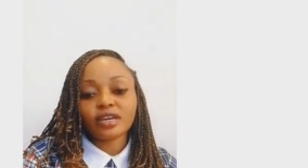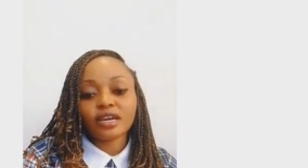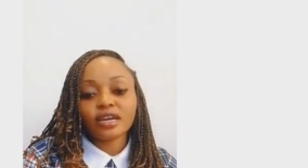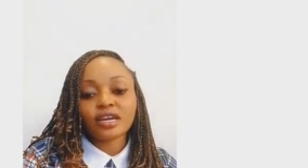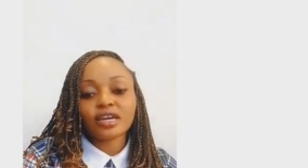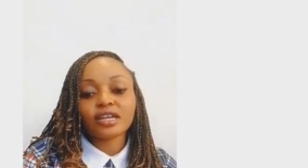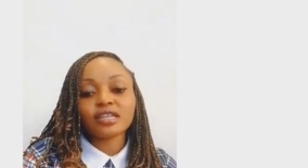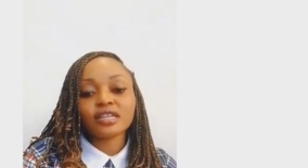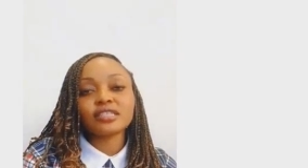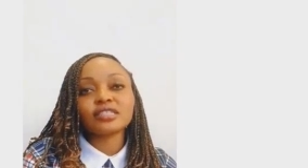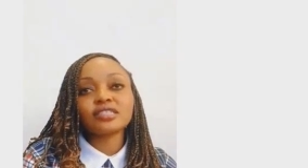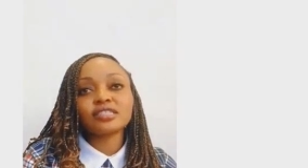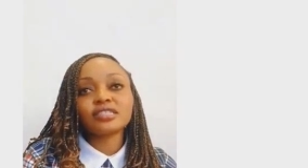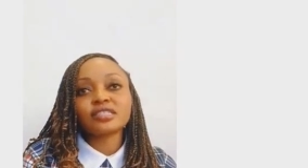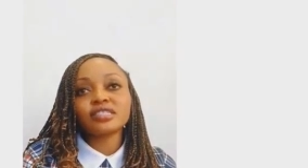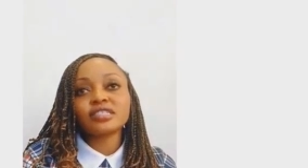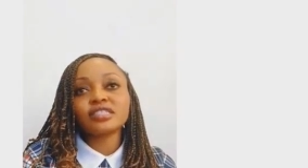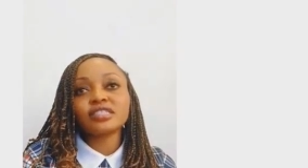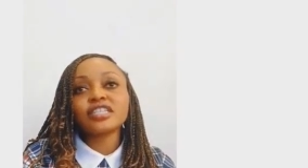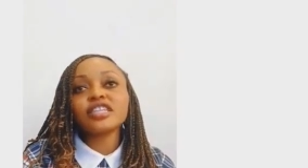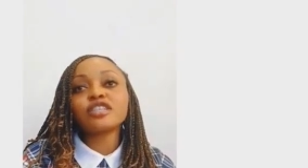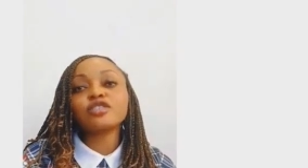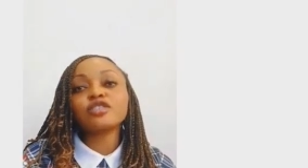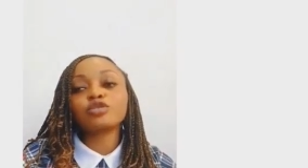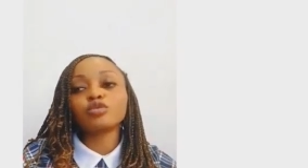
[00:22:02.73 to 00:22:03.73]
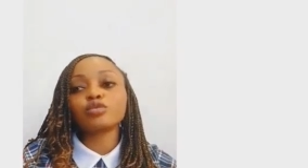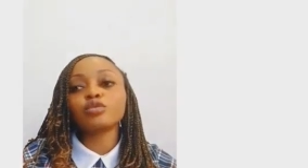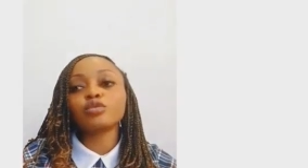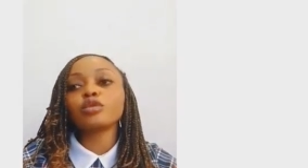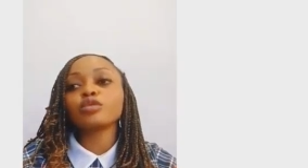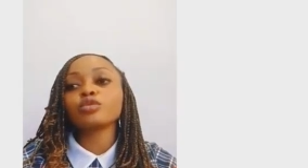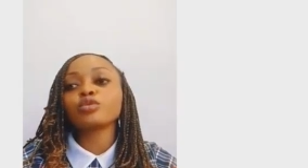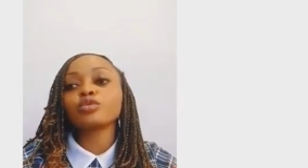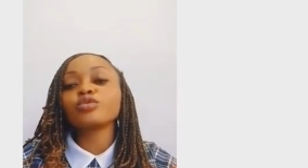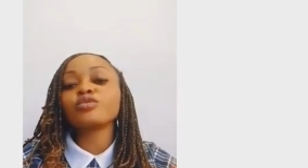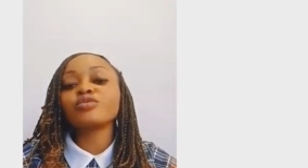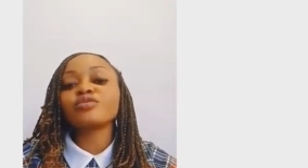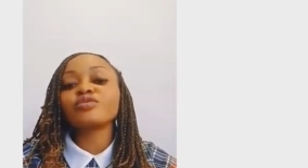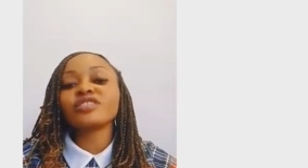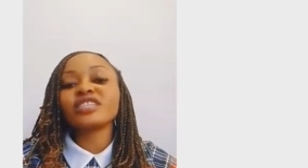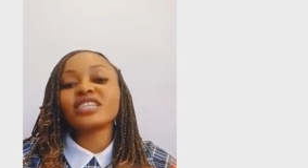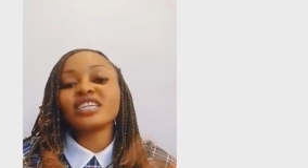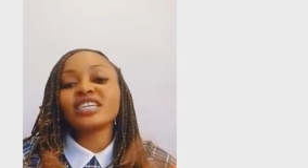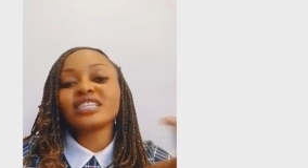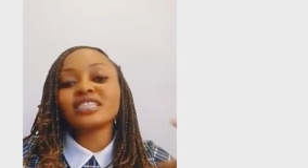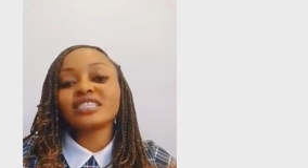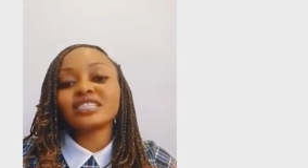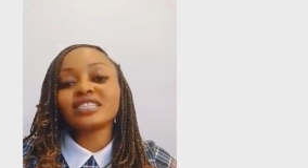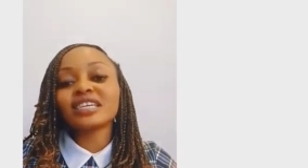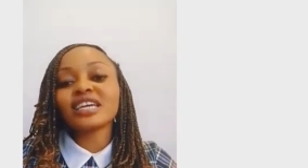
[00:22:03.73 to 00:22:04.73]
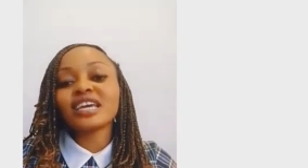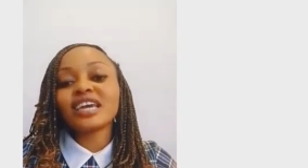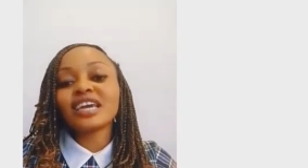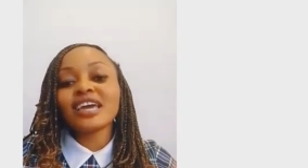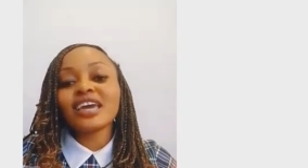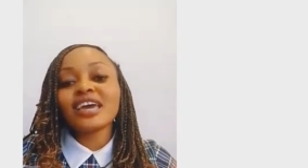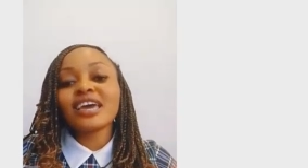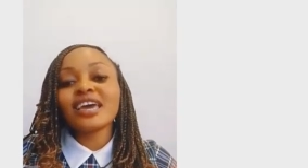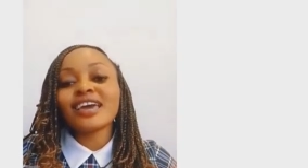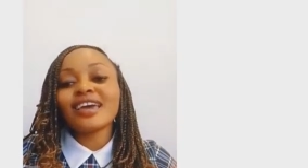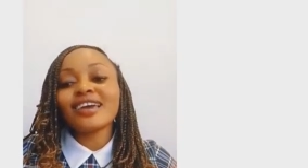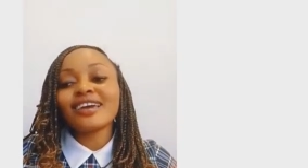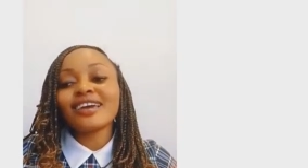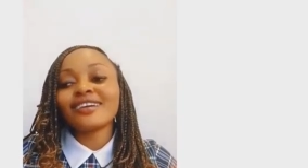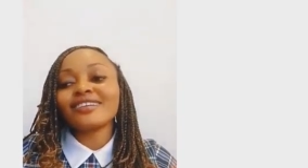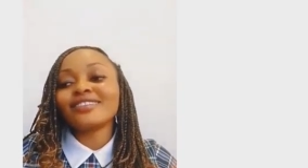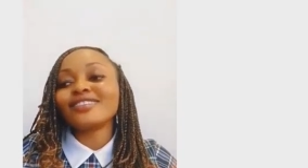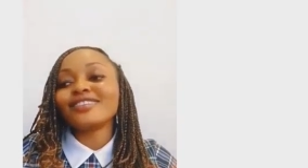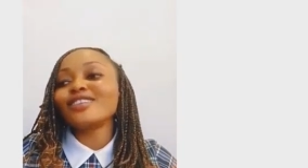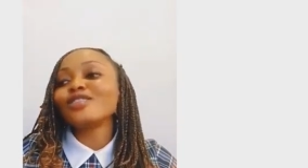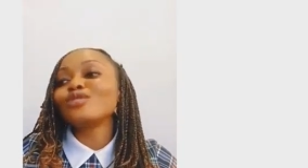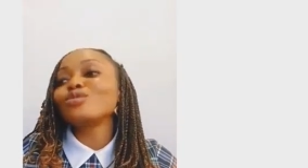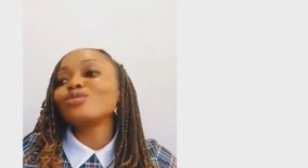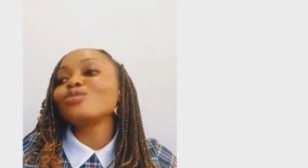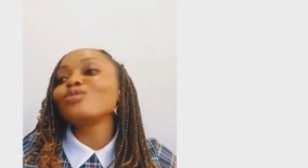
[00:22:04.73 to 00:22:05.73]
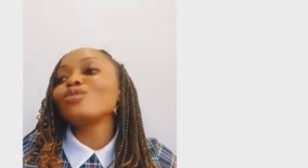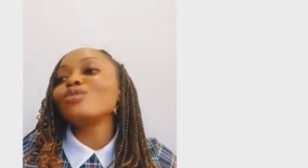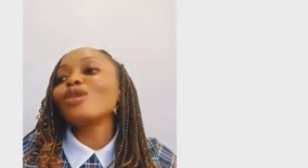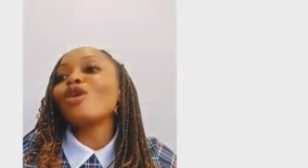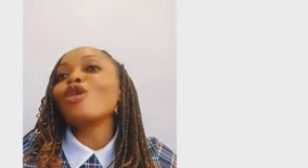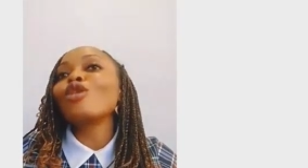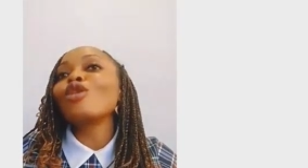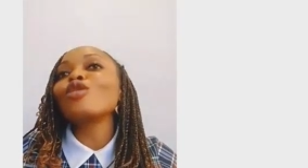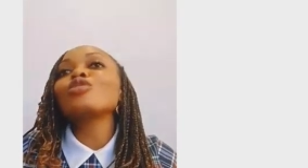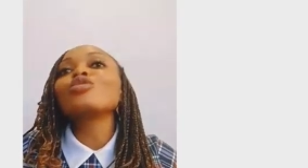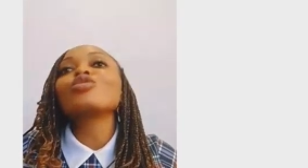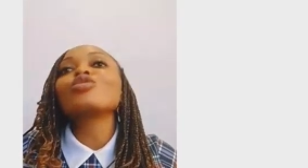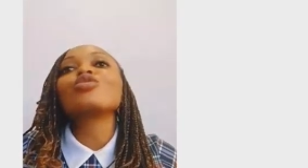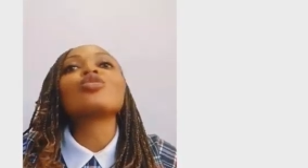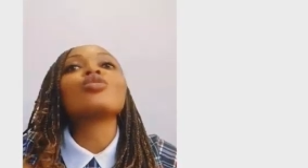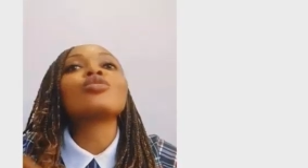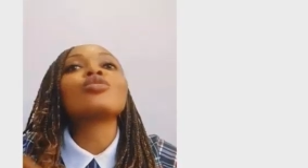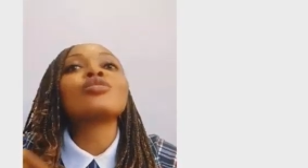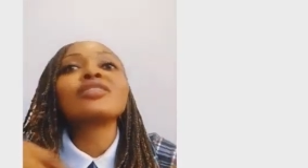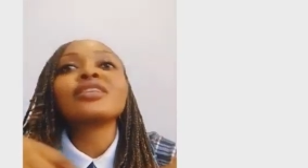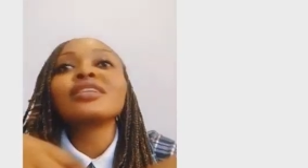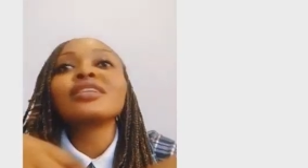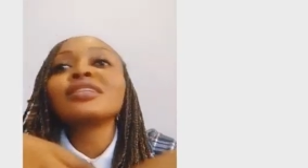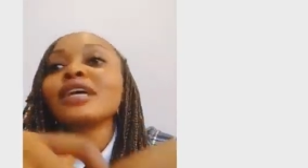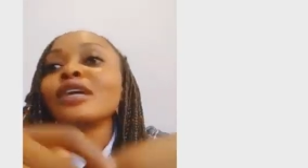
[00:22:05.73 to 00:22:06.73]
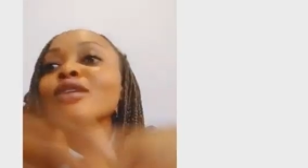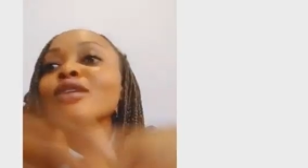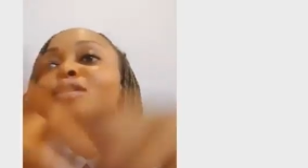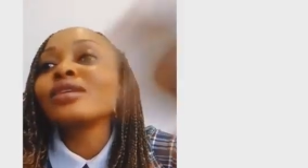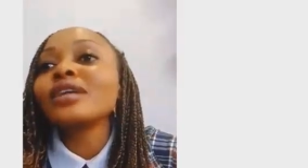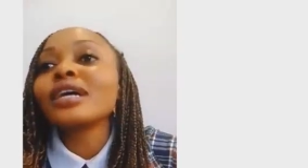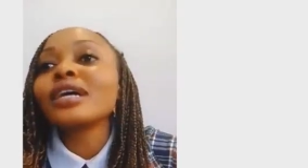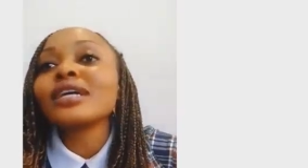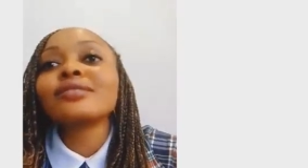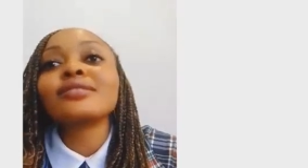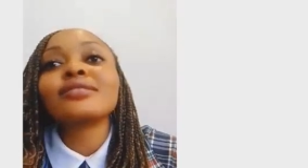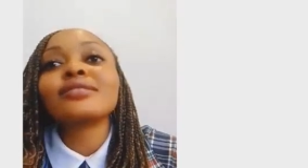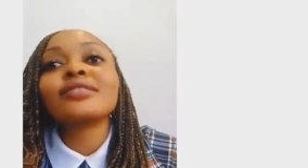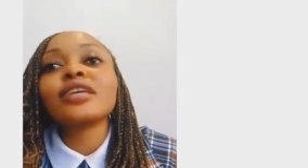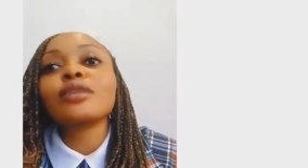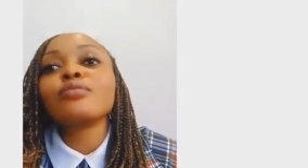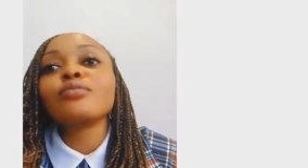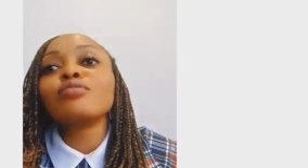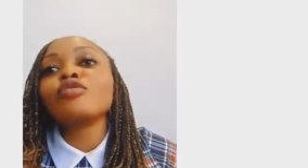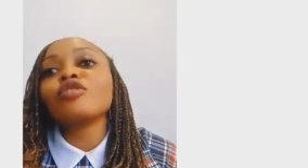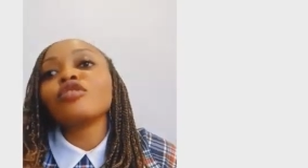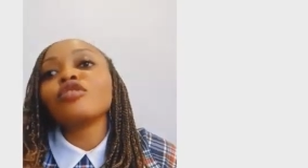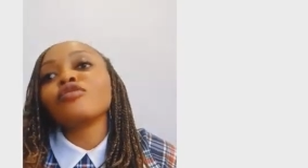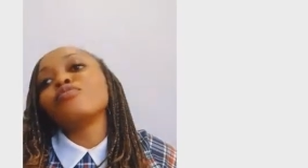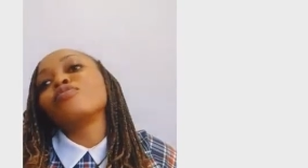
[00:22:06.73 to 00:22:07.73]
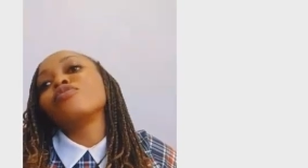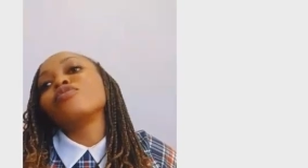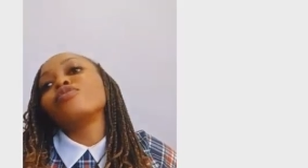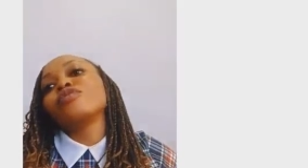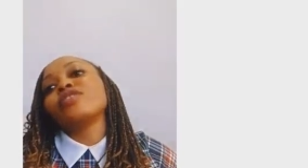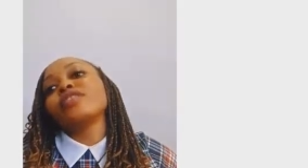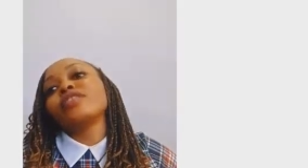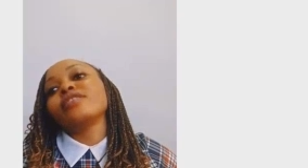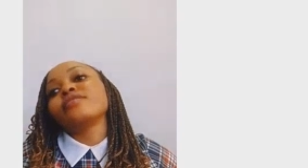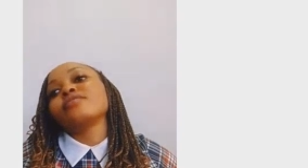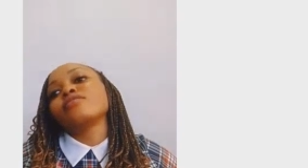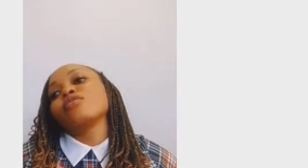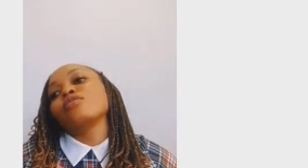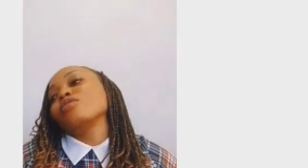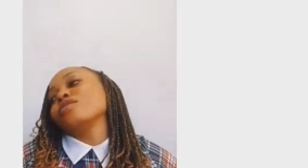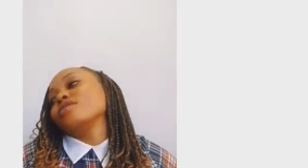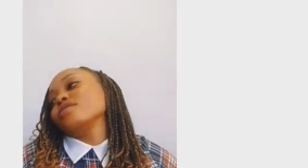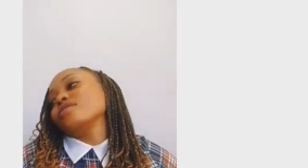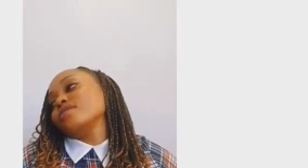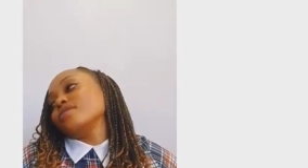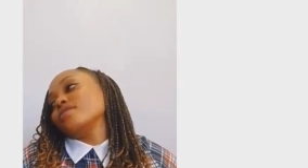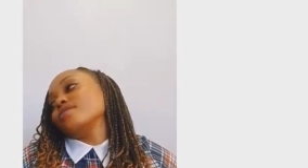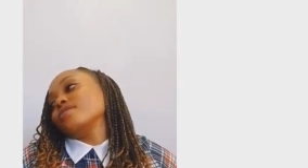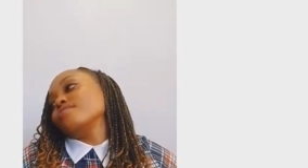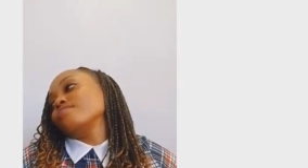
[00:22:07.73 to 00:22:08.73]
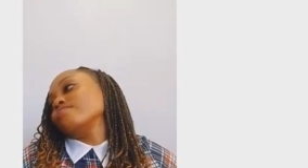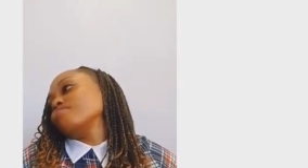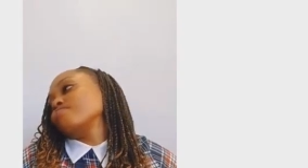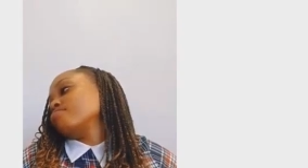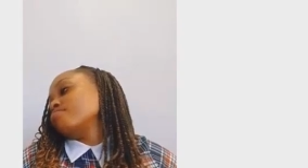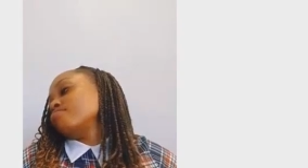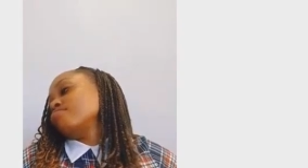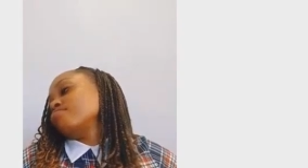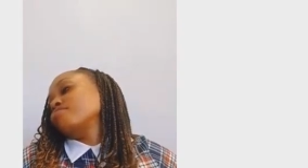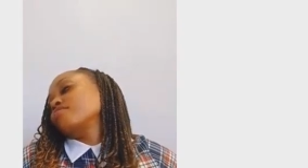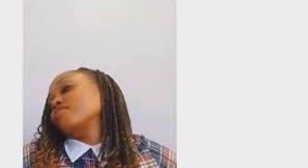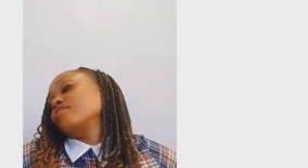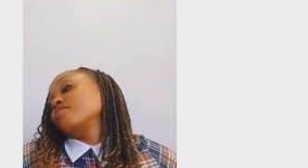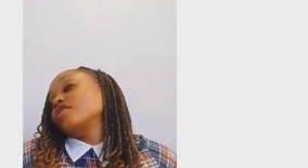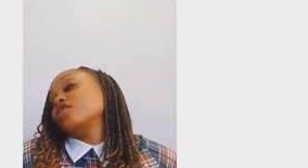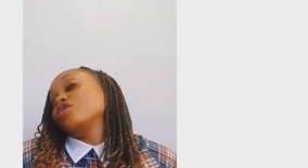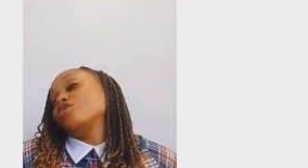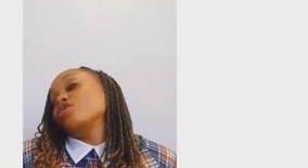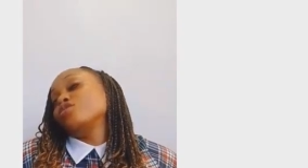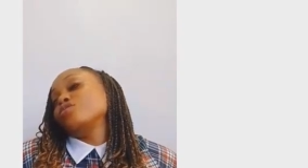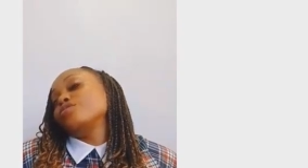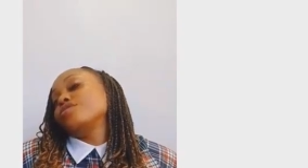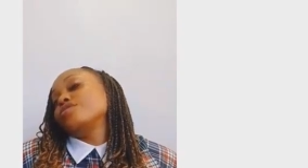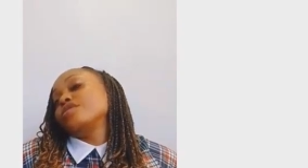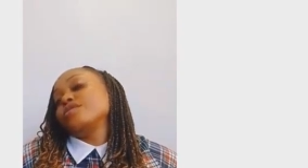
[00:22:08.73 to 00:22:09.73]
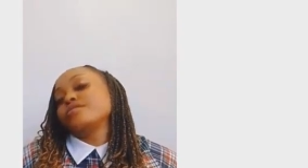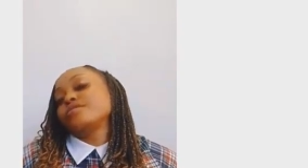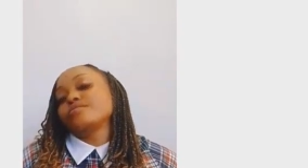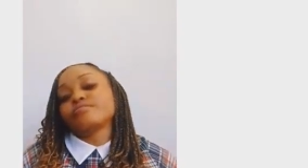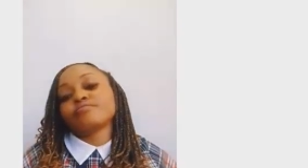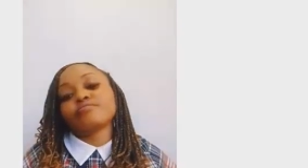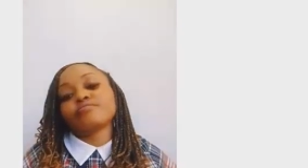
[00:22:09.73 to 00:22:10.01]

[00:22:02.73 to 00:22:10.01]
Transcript: And they should also create another table of buffet. Honestly. They should.